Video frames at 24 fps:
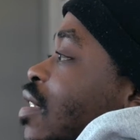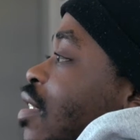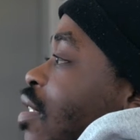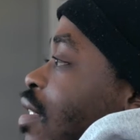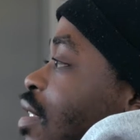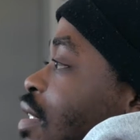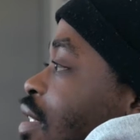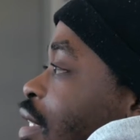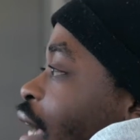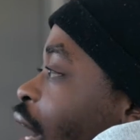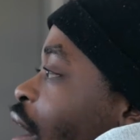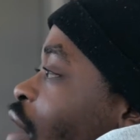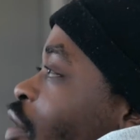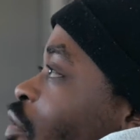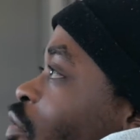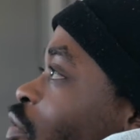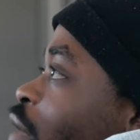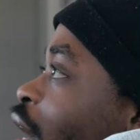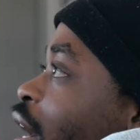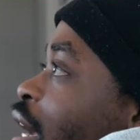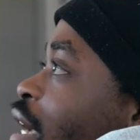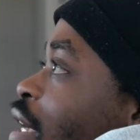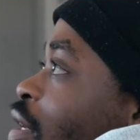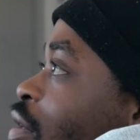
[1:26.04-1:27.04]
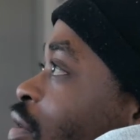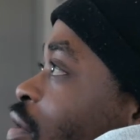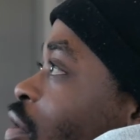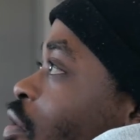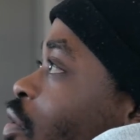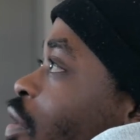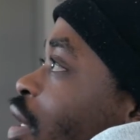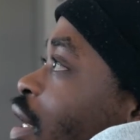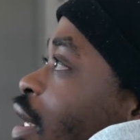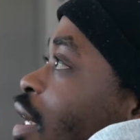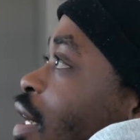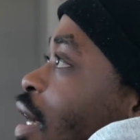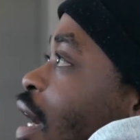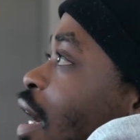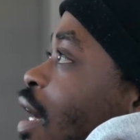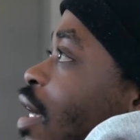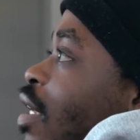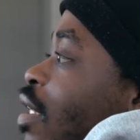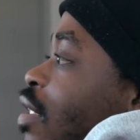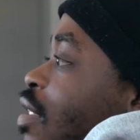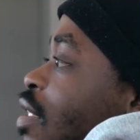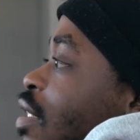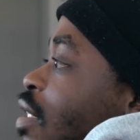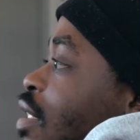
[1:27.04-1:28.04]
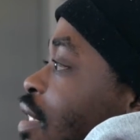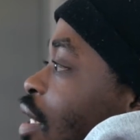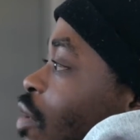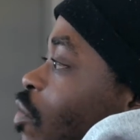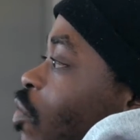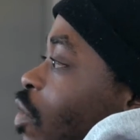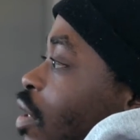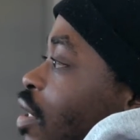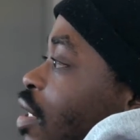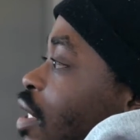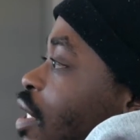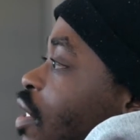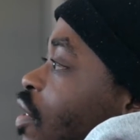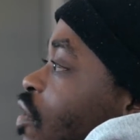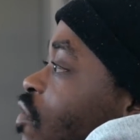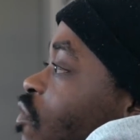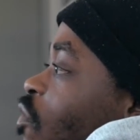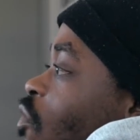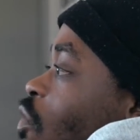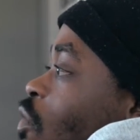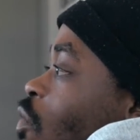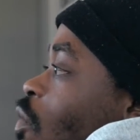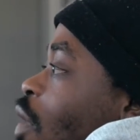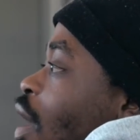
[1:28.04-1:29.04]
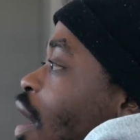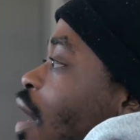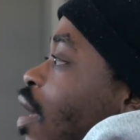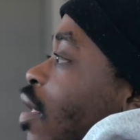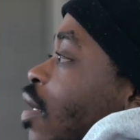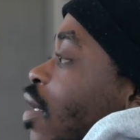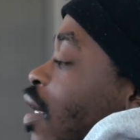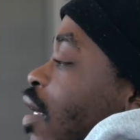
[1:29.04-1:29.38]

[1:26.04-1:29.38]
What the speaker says: sound right? Can I sit with this for a while?